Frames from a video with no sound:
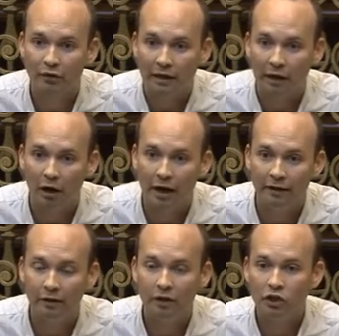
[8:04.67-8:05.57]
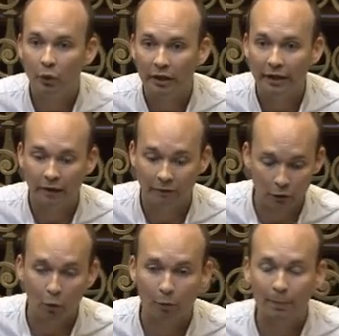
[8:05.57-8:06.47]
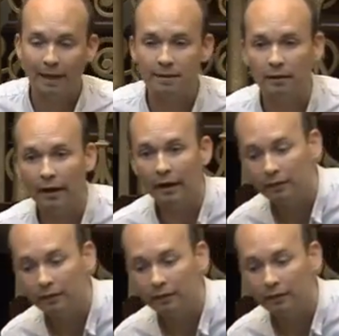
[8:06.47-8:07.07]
line so he can get a few more pats on the head?